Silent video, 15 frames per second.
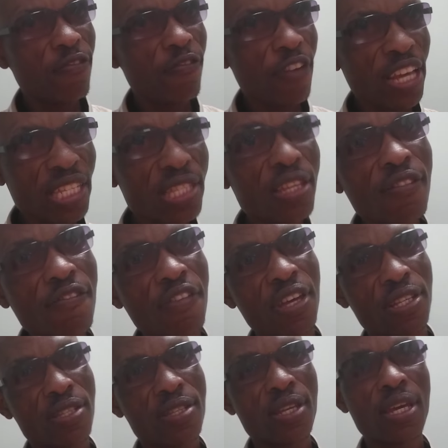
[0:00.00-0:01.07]
First thing
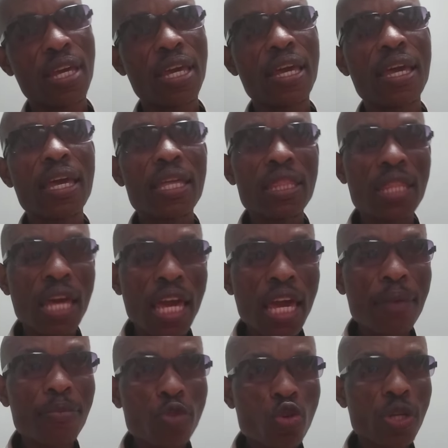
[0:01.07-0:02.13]
first, the
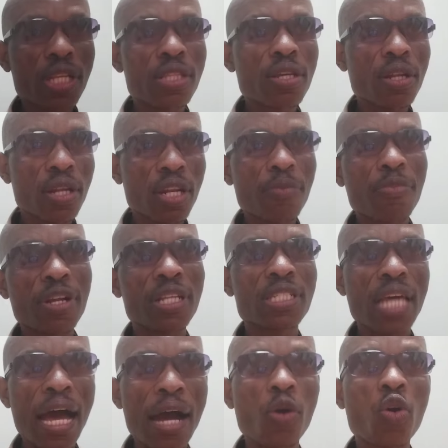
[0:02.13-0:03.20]
M23
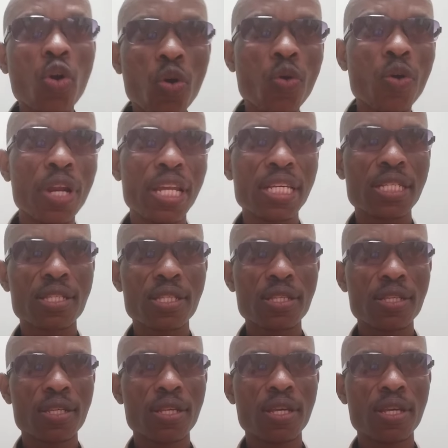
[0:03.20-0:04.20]
rebels are Congolese.